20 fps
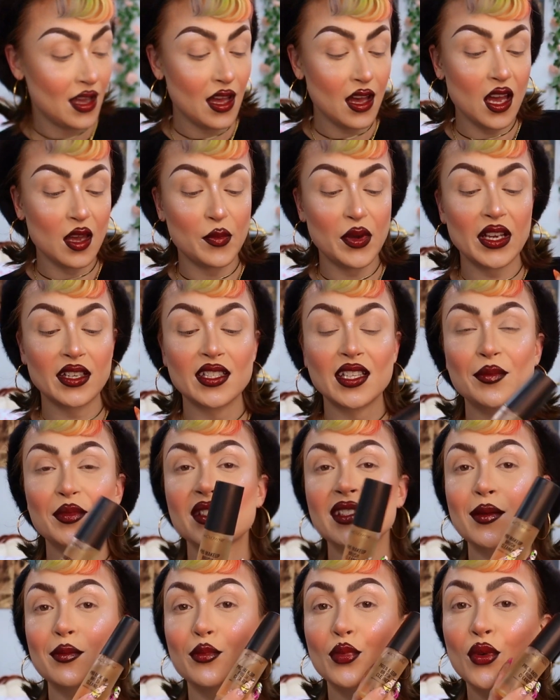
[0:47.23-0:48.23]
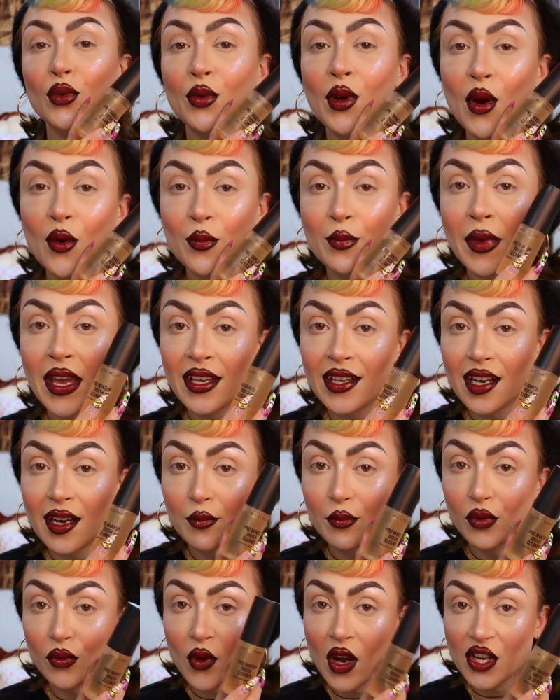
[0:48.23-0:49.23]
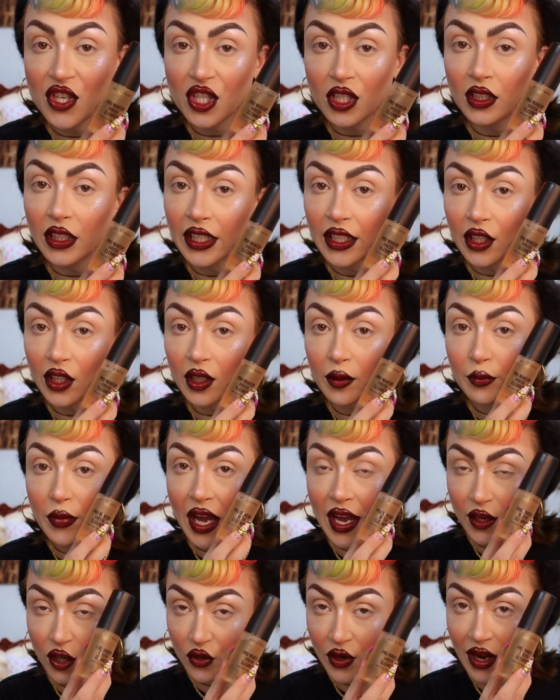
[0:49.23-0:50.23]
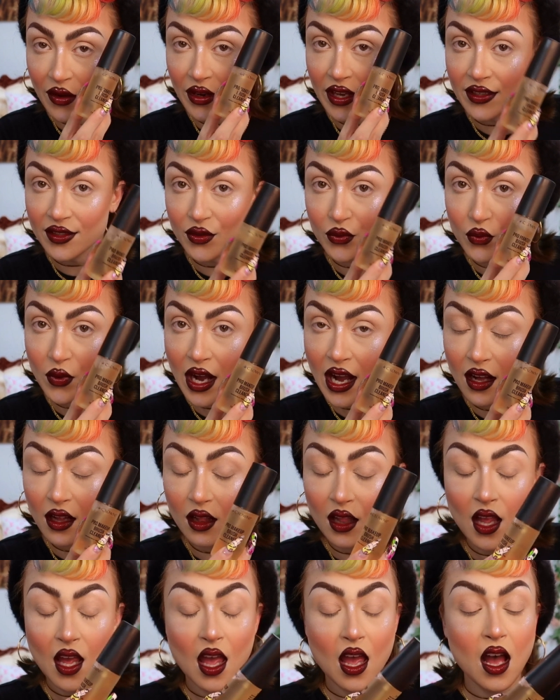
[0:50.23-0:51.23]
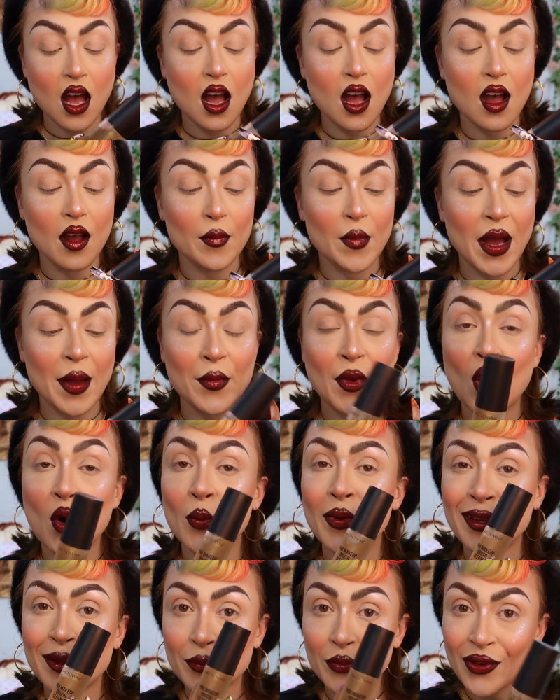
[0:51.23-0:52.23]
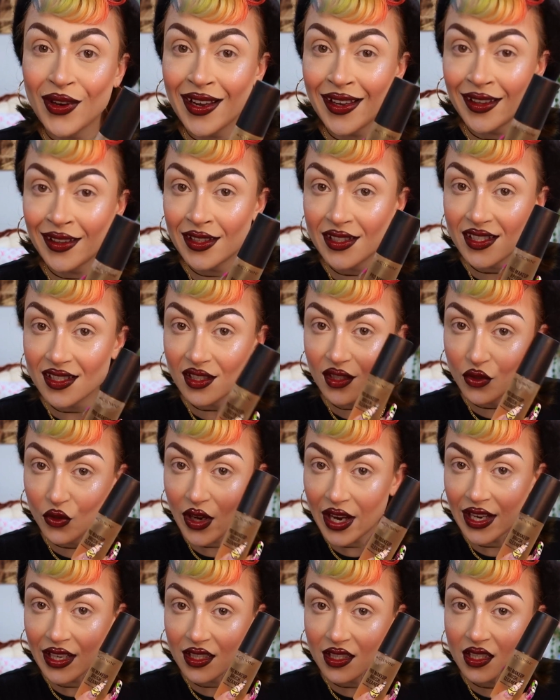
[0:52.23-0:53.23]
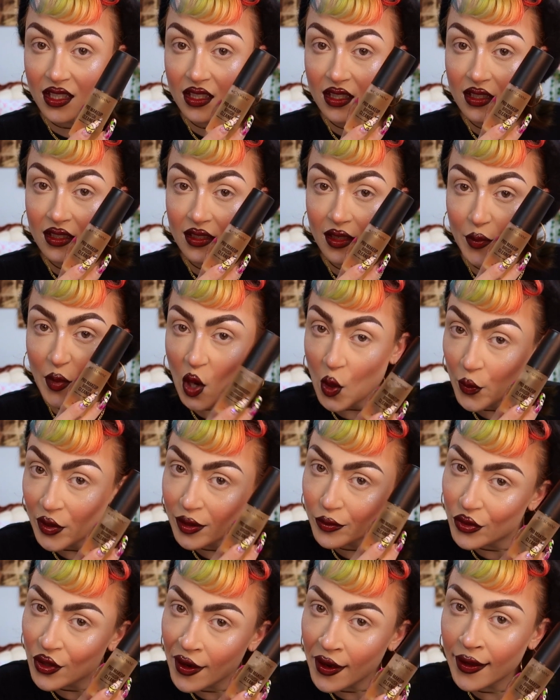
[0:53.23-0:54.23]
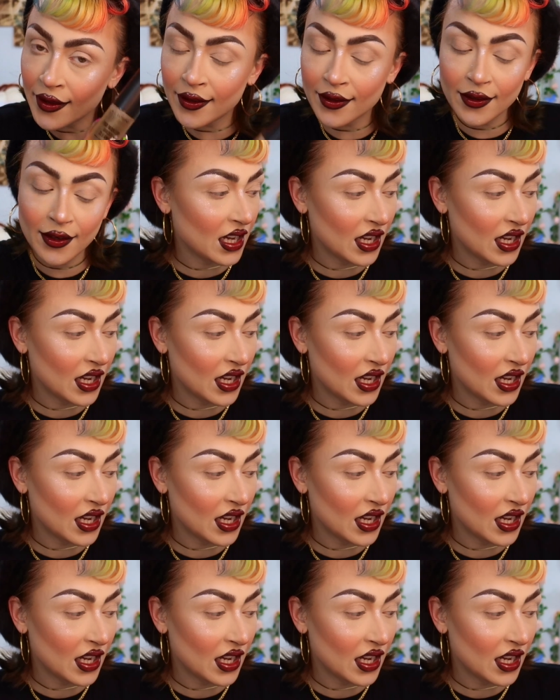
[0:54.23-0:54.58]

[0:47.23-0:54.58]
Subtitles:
I picked up some Pro Makeup Brush Cleaner by Crown as well. I'm hoping and praying this is great. I'm hoping and praying.